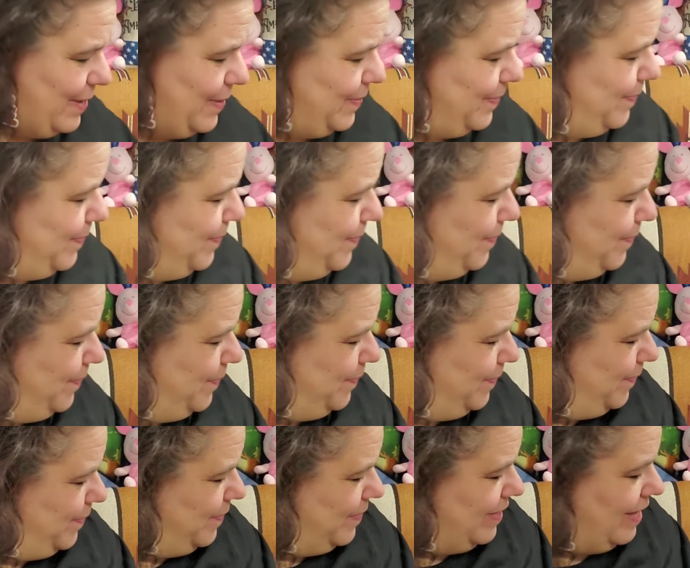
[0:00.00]
um,
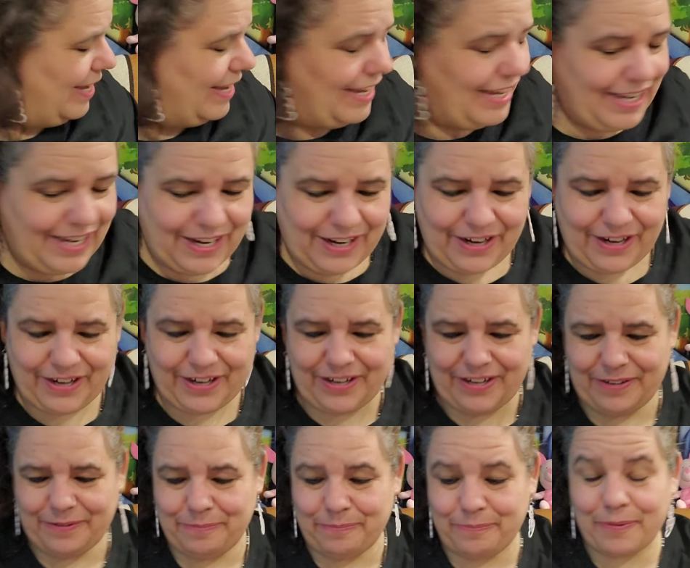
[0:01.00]

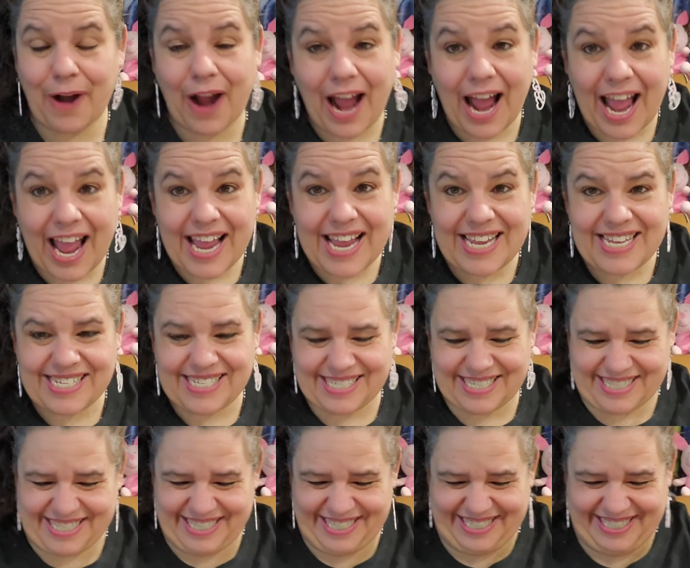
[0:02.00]
her
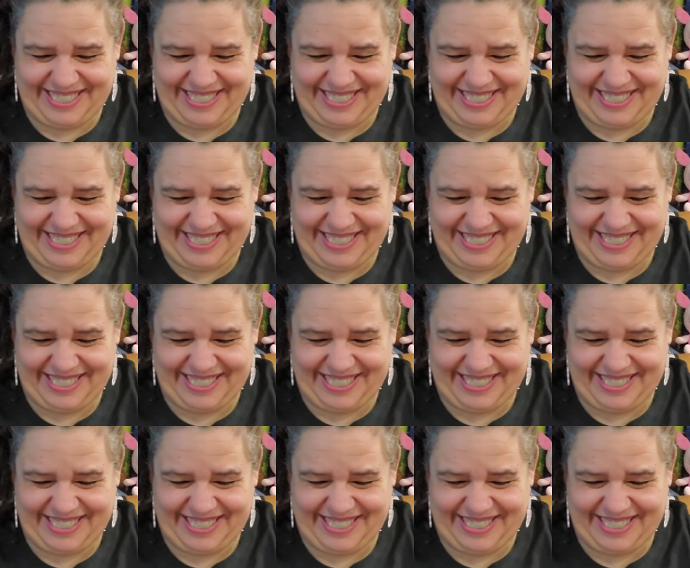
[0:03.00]
prize.